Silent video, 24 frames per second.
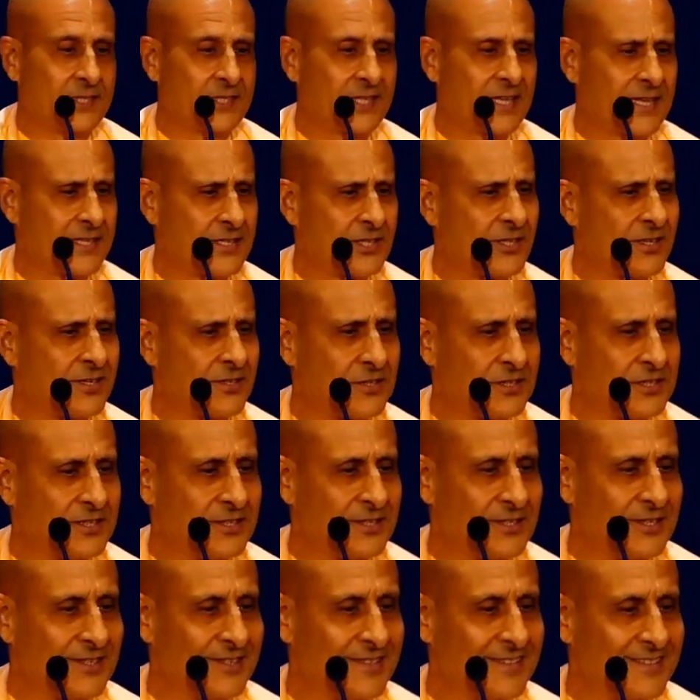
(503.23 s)
Is that still
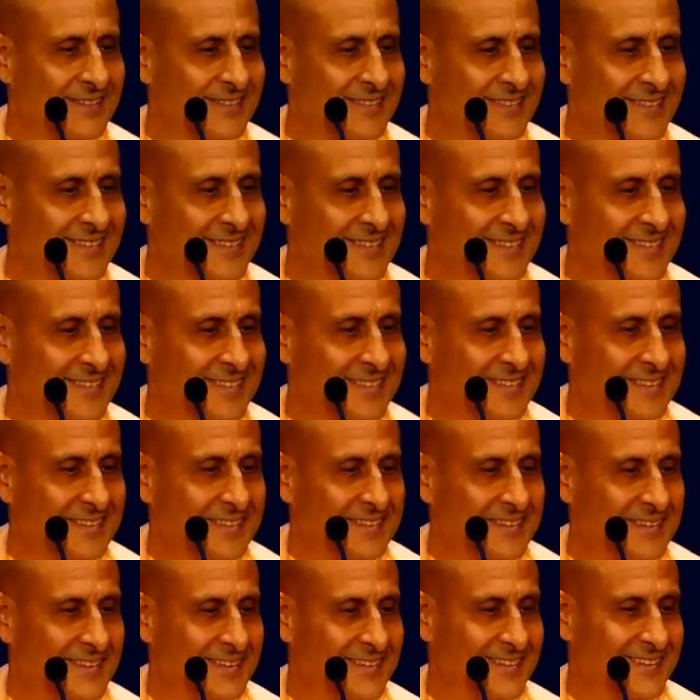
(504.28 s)
here?
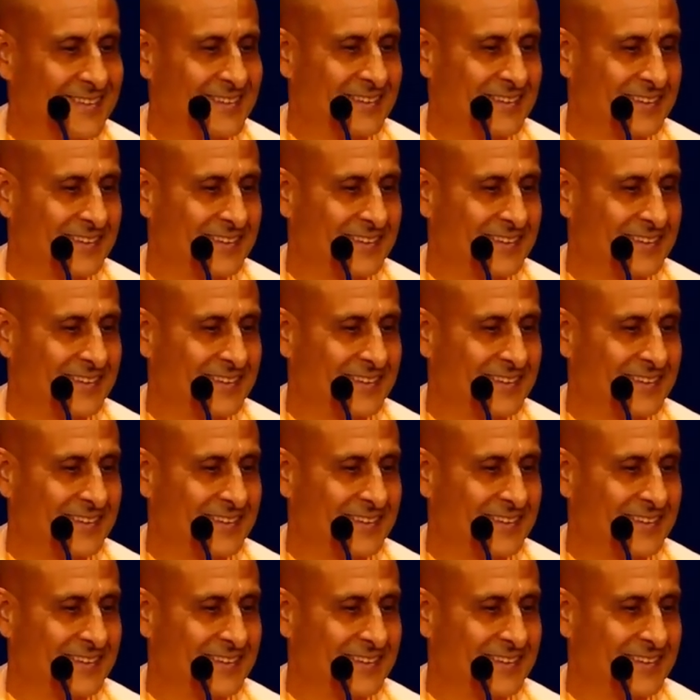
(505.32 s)
No.